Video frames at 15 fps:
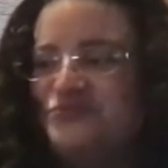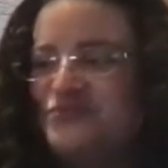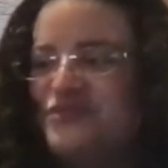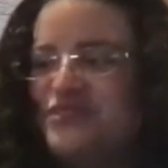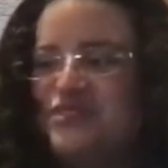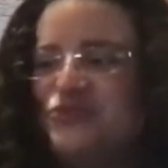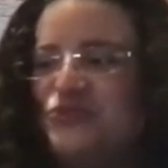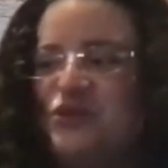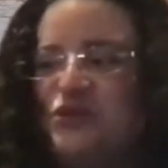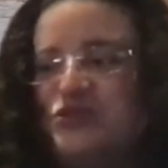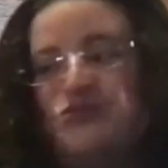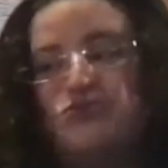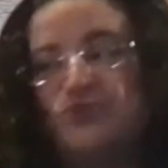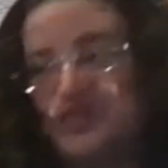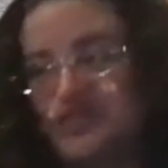
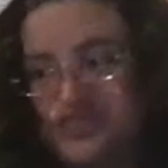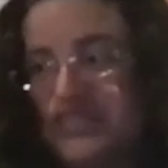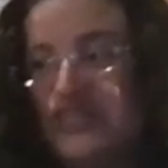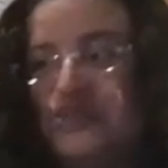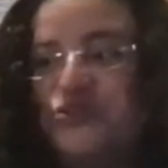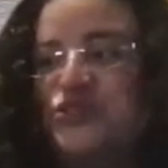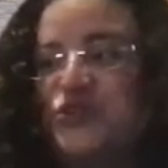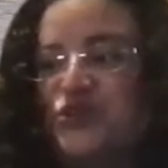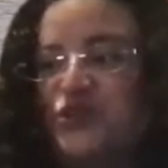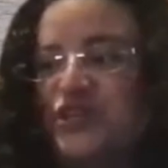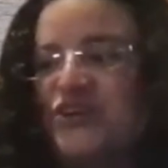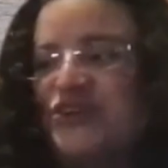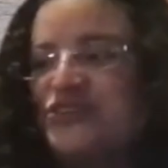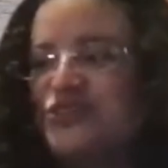was years earlier.